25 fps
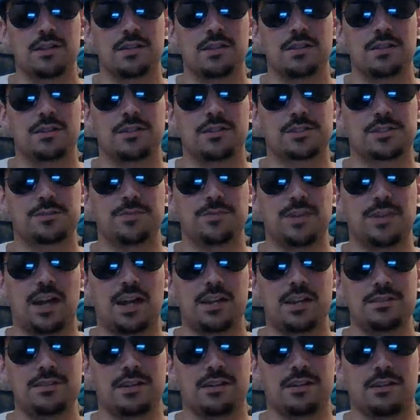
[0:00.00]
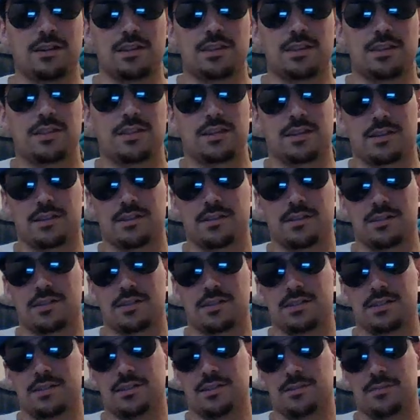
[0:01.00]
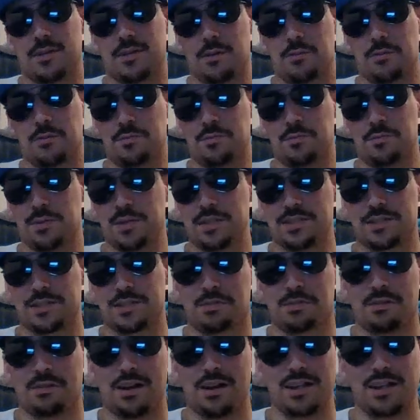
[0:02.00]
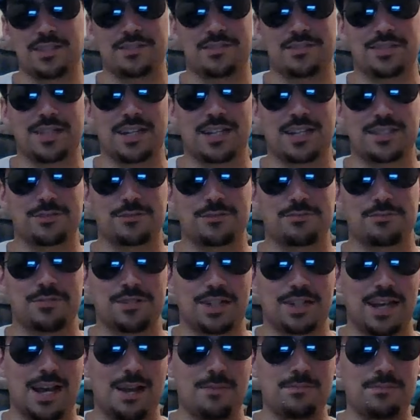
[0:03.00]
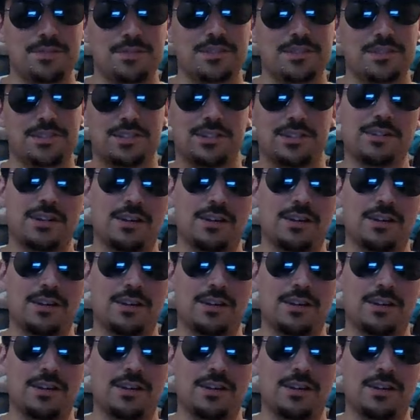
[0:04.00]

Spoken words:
There's some value there, I think. I wouldn't be surprised if that's what happens here and